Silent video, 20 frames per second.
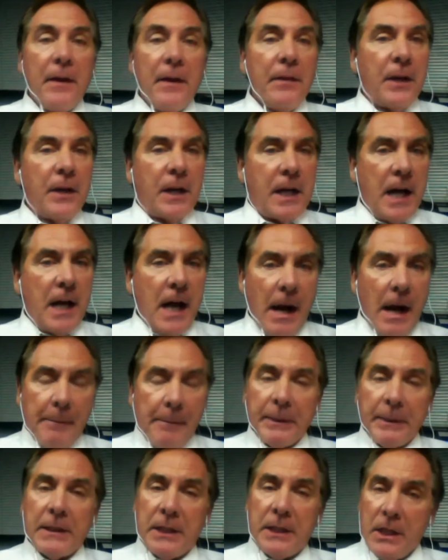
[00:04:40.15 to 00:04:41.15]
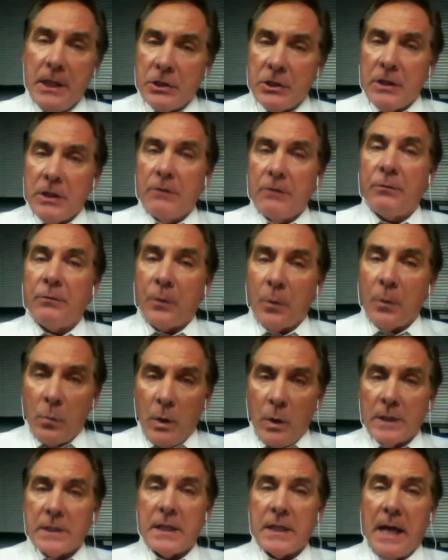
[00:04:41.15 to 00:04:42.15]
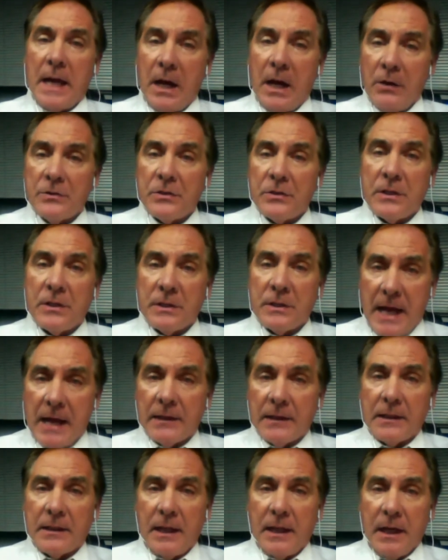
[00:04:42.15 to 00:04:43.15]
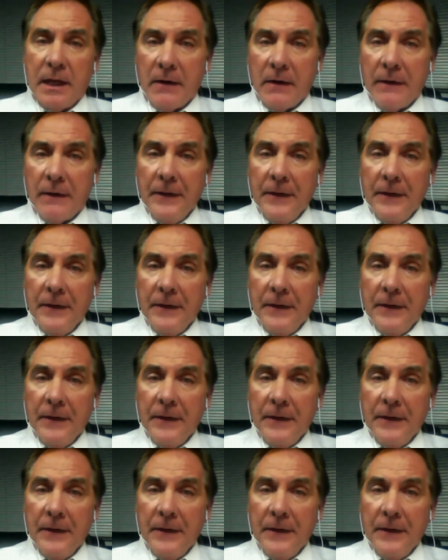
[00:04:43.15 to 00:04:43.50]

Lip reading: the competition for what else is out there,